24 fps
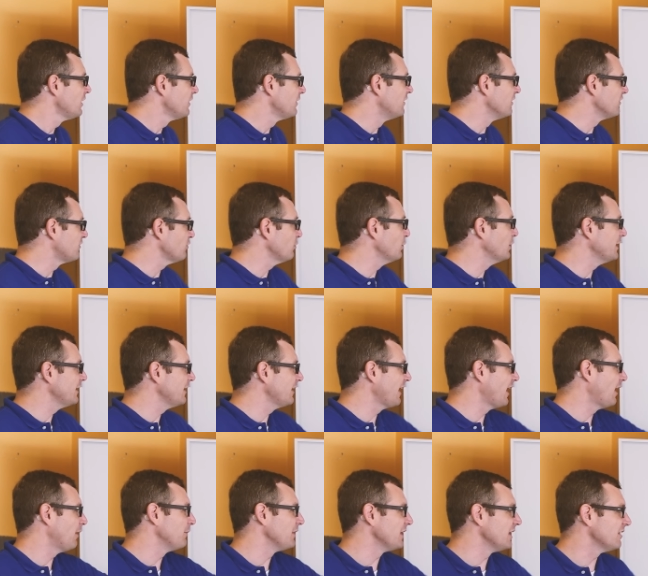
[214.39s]
This will
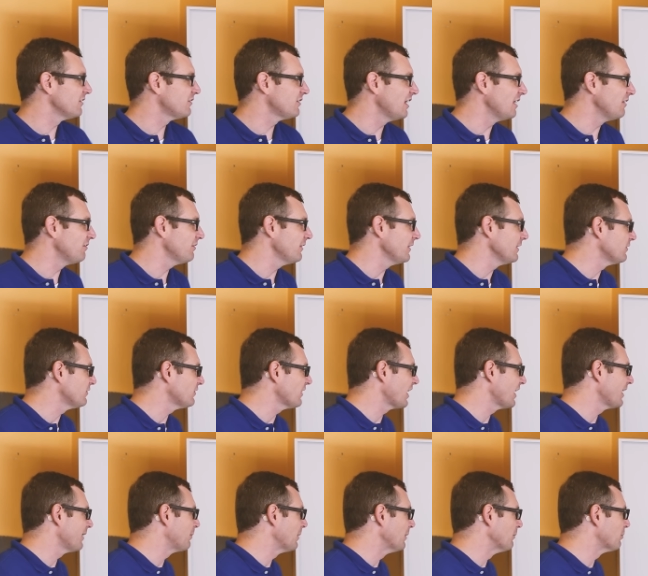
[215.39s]
allow me to safely
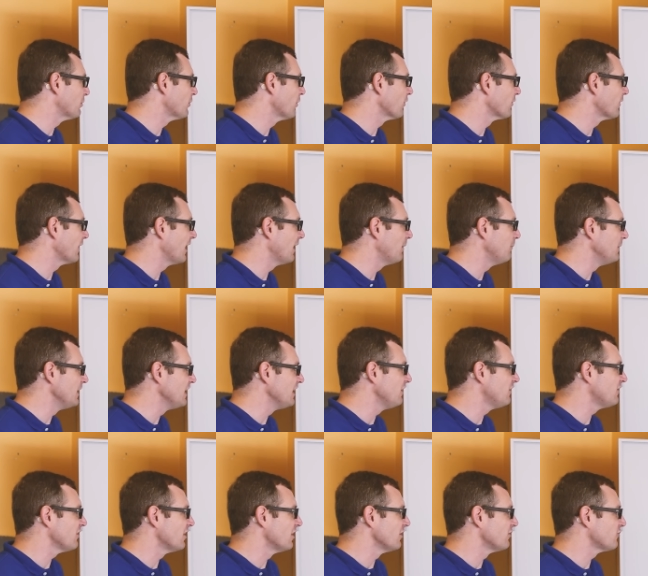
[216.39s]
set up and program
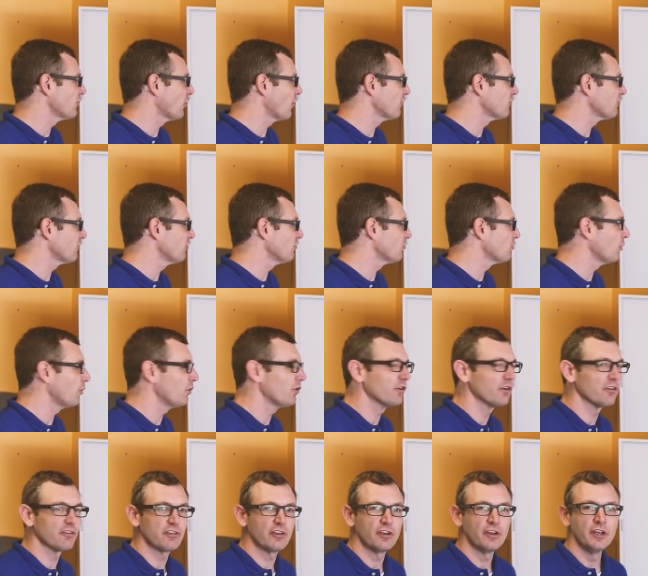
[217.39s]
each of the charge
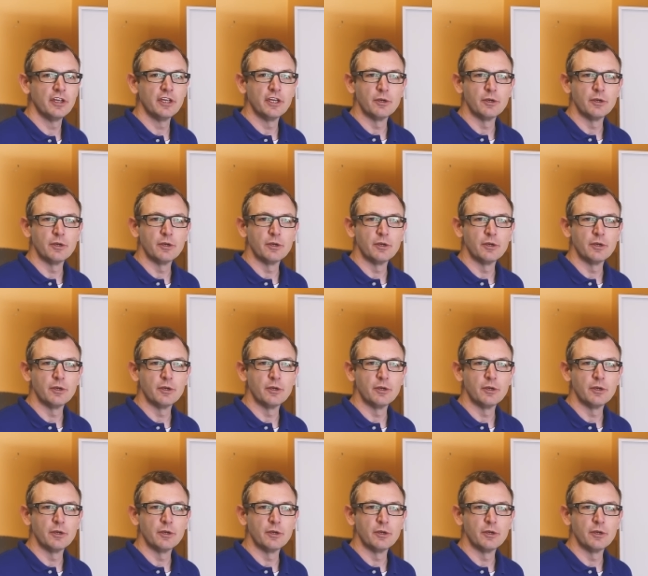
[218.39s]
controllers